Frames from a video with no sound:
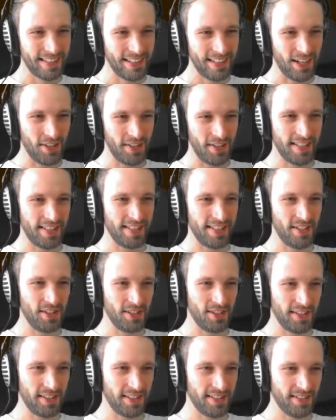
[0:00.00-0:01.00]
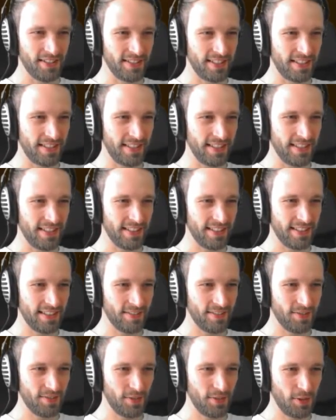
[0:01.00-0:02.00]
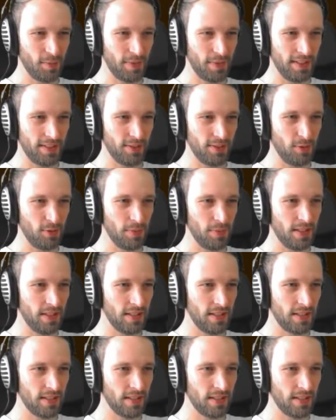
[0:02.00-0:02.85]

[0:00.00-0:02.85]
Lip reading: Oh, that's the dock there on the side. Just being stupid.